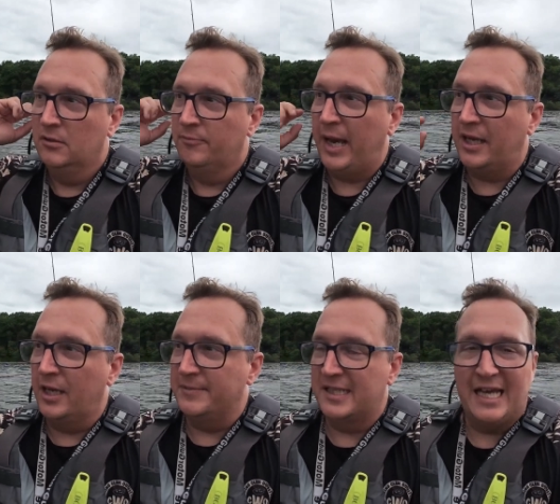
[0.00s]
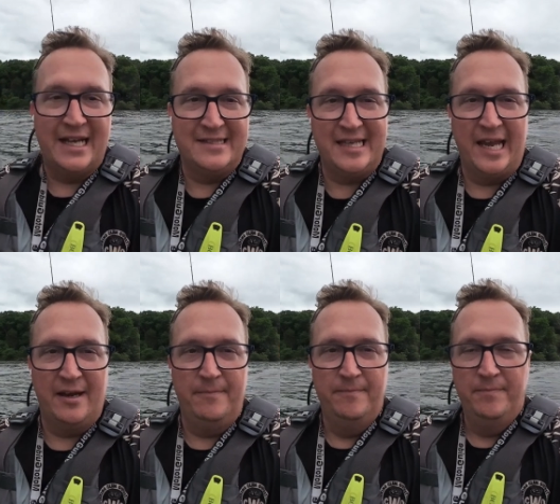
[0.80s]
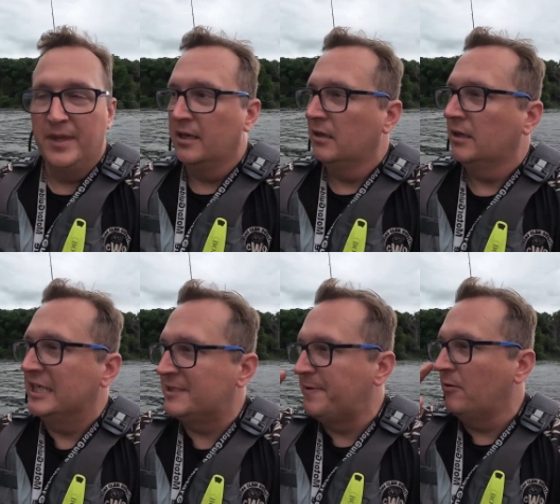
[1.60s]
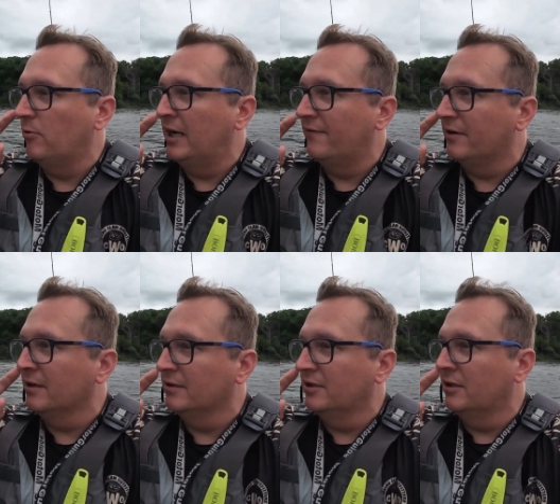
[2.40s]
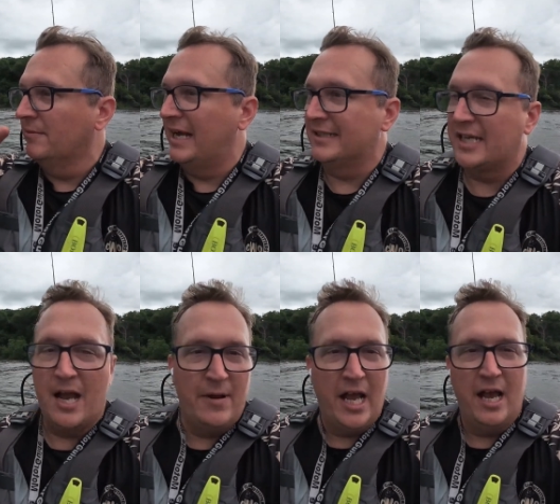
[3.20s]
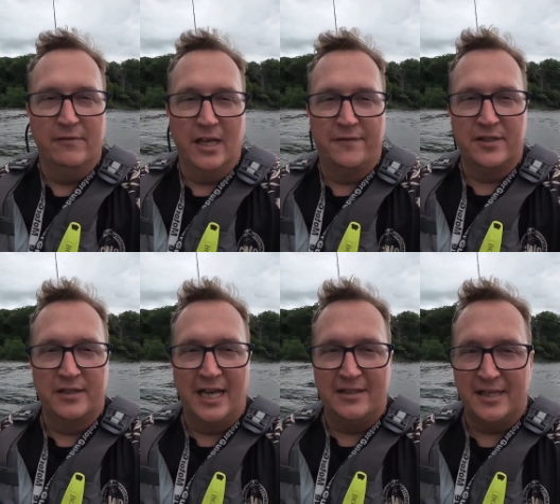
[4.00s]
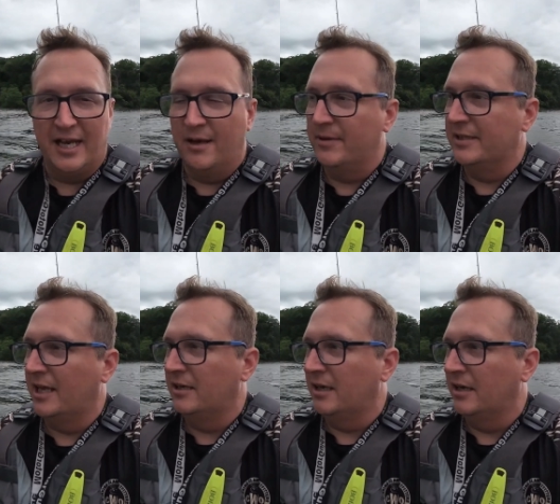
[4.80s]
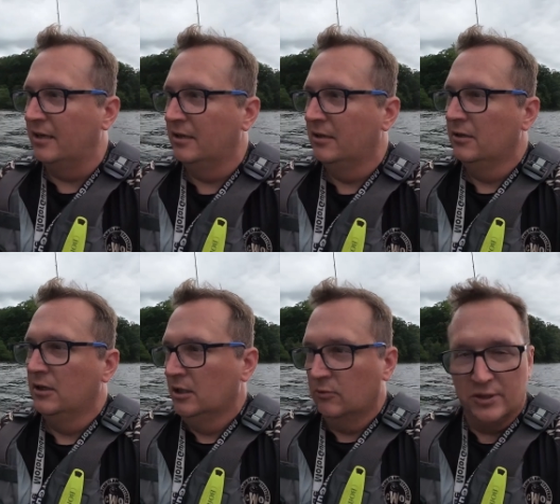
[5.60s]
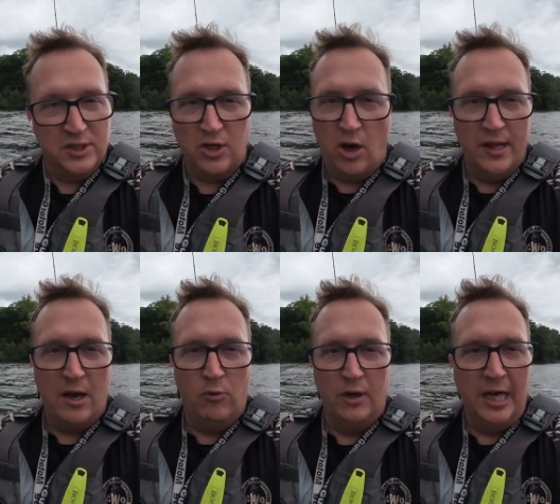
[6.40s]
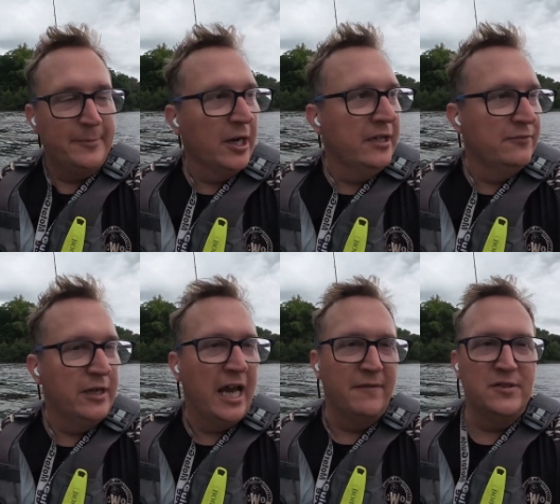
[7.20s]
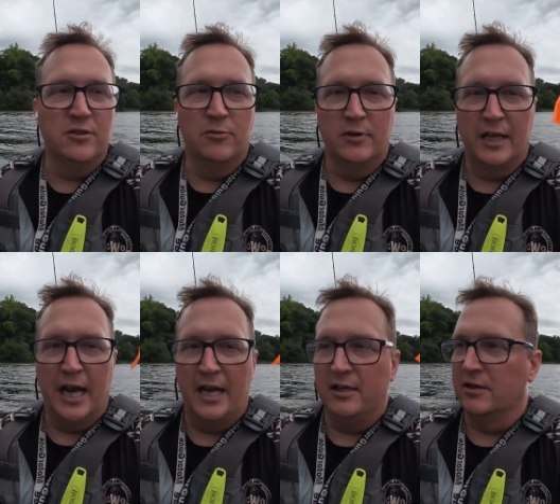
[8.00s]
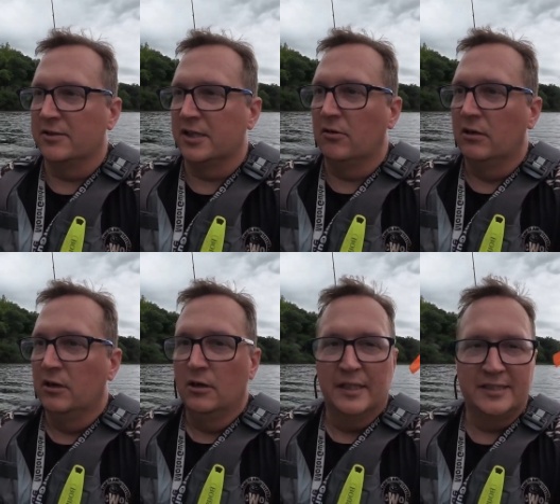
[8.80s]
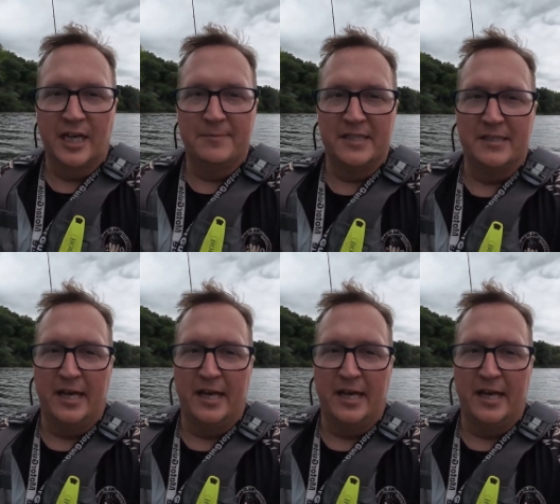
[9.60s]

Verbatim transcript: back up to that dam and spend whatever little amount of time I have left on that dam and then uh, we'll just call that one upgrade if we have to and we'll get out of here. So let's get up to the